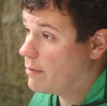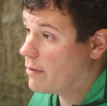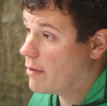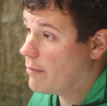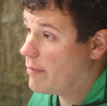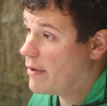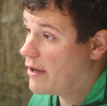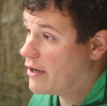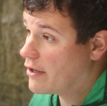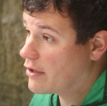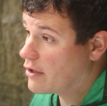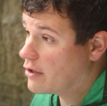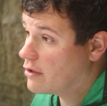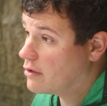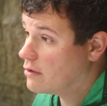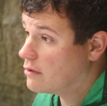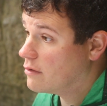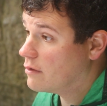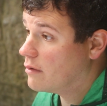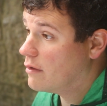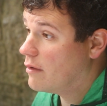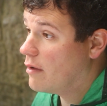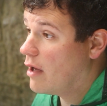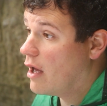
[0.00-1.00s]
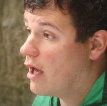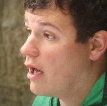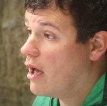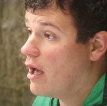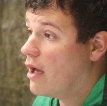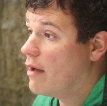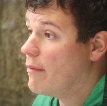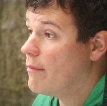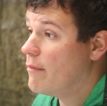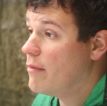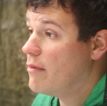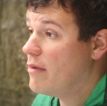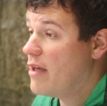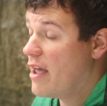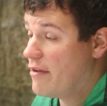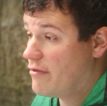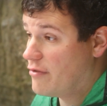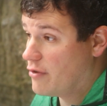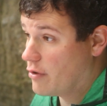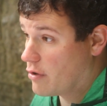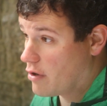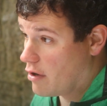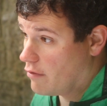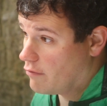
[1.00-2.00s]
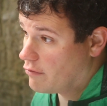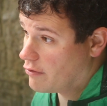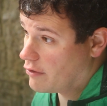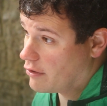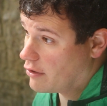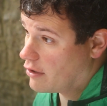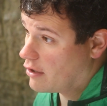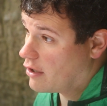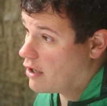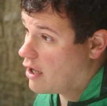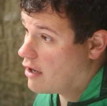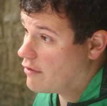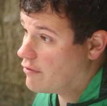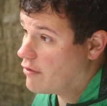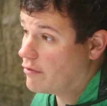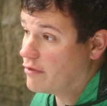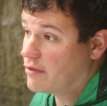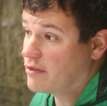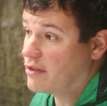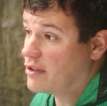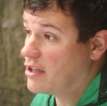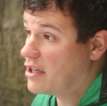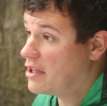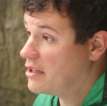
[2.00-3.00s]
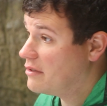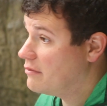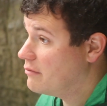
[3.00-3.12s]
of the pinnacle if you're confident enough. Obviously